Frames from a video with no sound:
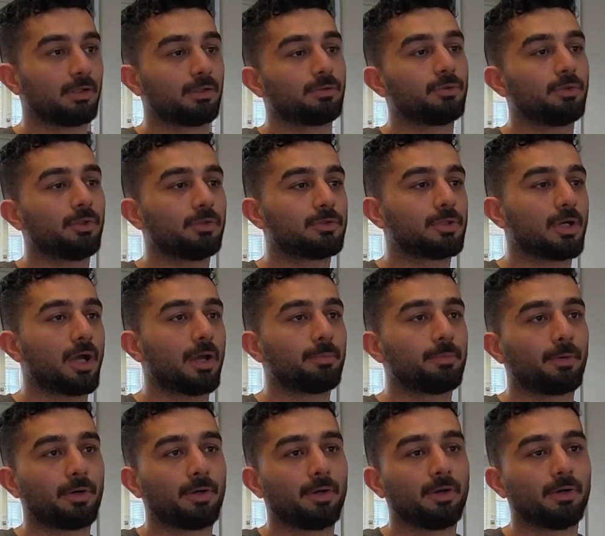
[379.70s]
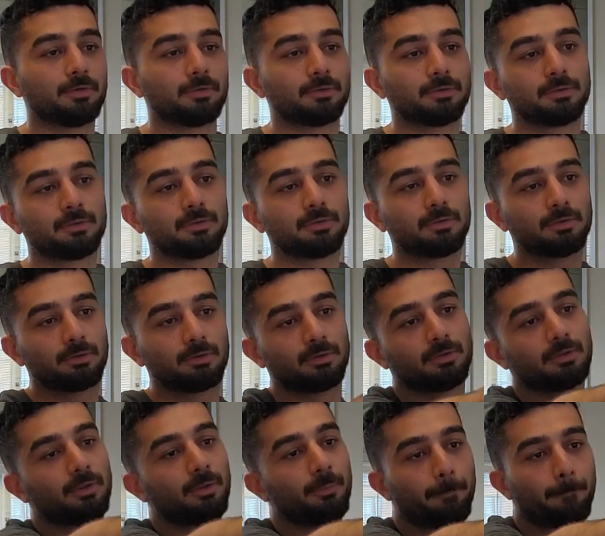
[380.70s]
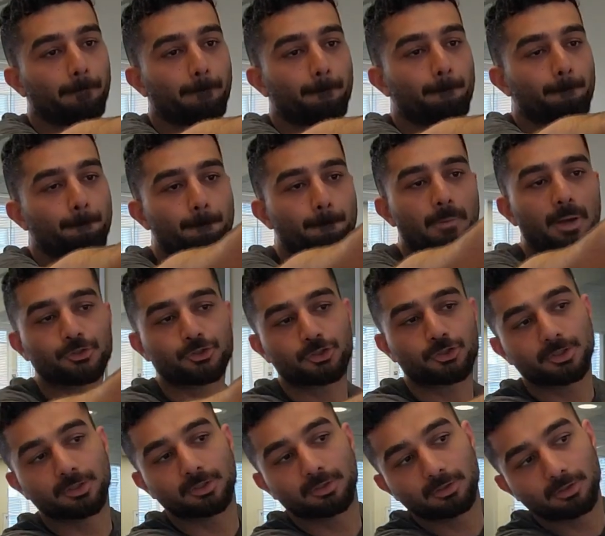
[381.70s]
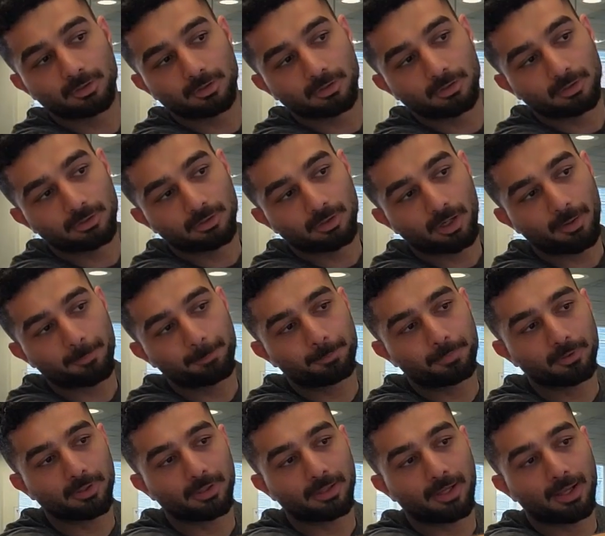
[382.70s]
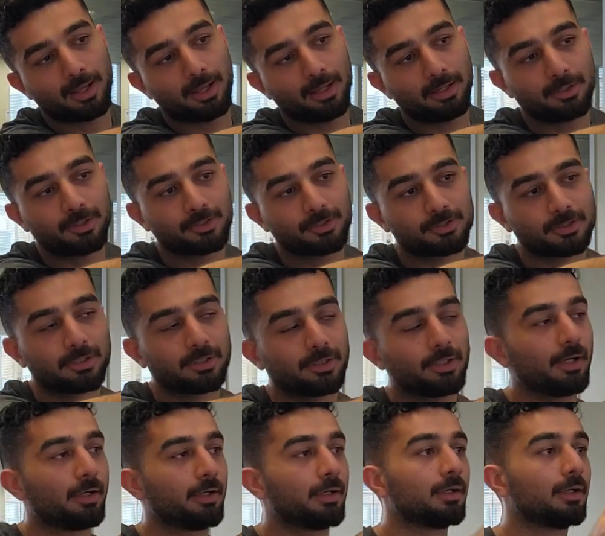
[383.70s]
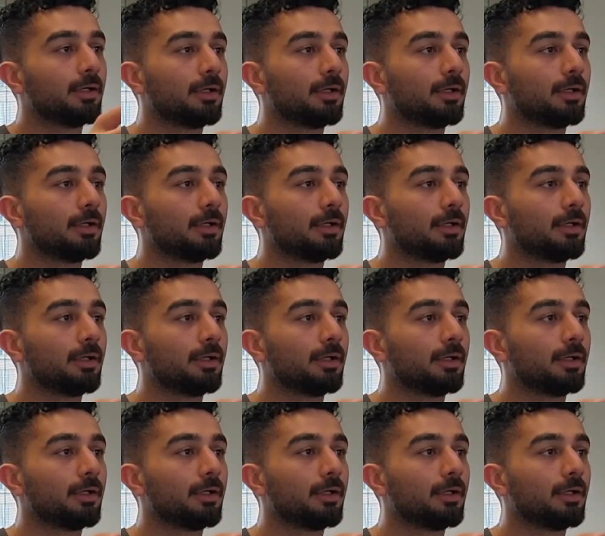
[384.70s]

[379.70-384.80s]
Do you type or no? Bitch, I'm putting energy here.